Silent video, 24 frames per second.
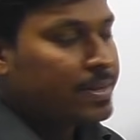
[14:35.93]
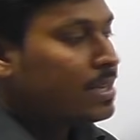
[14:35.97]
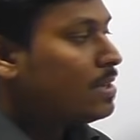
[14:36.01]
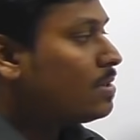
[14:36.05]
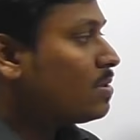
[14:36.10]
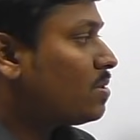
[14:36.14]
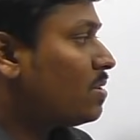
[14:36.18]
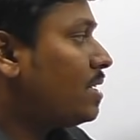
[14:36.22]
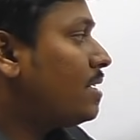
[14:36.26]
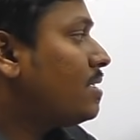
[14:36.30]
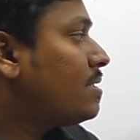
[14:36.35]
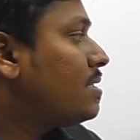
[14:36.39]

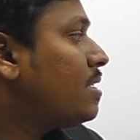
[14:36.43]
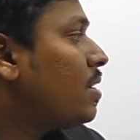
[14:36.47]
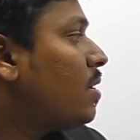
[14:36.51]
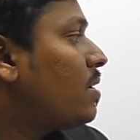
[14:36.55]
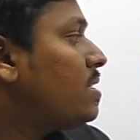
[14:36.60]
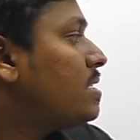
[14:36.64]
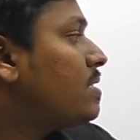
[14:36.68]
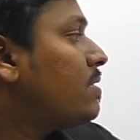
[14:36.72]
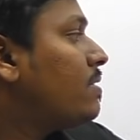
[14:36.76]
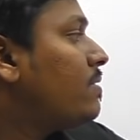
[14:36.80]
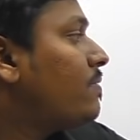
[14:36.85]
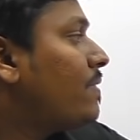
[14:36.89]
So that is the
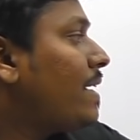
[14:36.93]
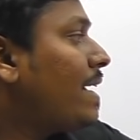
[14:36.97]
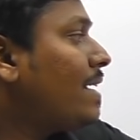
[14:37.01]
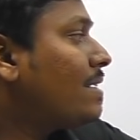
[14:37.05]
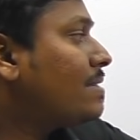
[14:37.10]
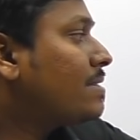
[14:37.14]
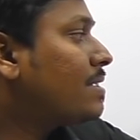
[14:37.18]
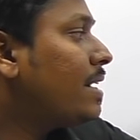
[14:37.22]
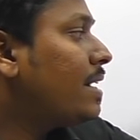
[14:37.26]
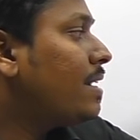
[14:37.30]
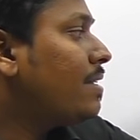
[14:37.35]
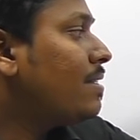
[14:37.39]
logic of
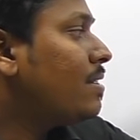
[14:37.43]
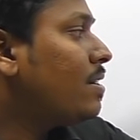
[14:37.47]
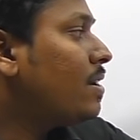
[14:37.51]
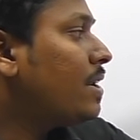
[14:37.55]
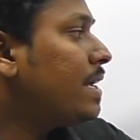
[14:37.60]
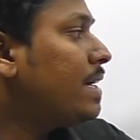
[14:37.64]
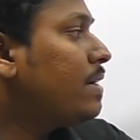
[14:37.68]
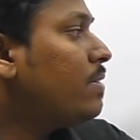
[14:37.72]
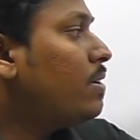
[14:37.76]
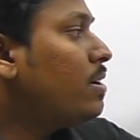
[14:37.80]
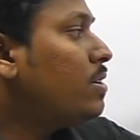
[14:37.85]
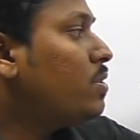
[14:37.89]
x greater than or
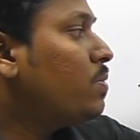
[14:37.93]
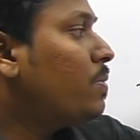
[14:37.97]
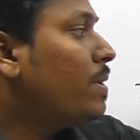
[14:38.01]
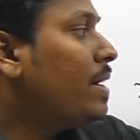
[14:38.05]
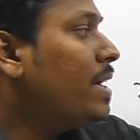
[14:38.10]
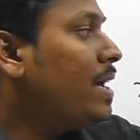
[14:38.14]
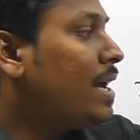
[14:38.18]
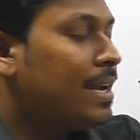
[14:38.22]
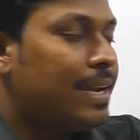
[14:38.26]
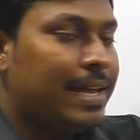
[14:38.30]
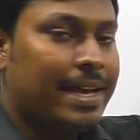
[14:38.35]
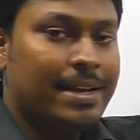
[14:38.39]
equal to y
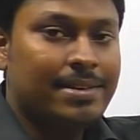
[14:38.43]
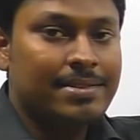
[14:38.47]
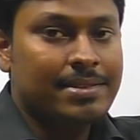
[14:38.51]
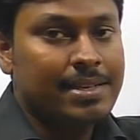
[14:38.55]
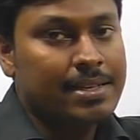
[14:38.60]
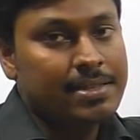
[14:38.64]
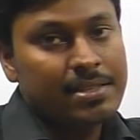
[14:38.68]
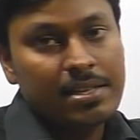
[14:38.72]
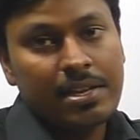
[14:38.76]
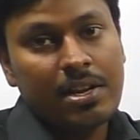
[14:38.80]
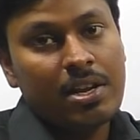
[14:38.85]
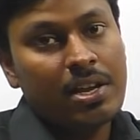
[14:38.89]
and x
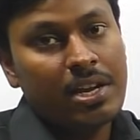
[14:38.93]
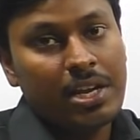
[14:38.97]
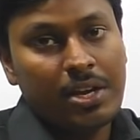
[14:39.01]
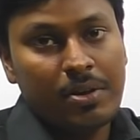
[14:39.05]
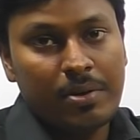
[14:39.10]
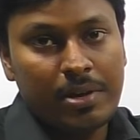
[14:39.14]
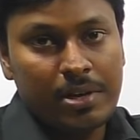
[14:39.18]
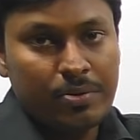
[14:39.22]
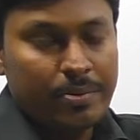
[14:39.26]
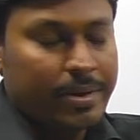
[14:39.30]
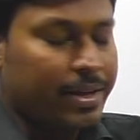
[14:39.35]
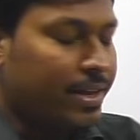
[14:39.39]
less than or
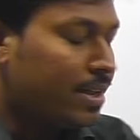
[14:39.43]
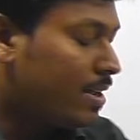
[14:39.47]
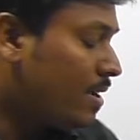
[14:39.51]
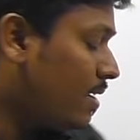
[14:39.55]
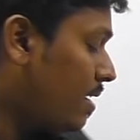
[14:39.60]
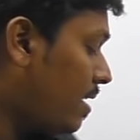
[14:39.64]
equal to y.